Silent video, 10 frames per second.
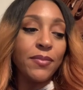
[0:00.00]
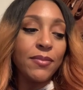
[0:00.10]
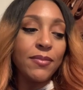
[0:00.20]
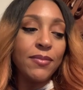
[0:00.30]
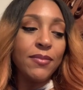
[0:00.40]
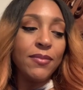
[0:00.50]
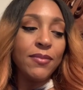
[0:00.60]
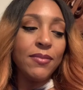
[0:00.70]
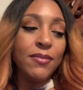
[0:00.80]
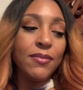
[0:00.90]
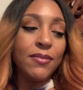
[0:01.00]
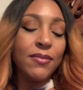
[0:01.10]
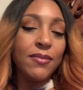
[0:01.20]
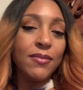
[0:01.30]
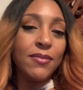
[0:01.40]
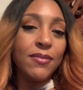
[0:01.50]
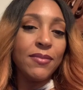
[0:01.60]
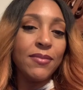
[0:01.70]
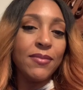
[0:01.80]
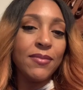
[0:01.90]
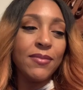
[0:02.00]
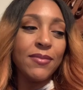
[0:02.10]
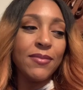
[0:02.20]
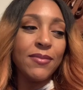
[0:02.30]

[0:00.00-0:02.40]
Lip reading: (silence)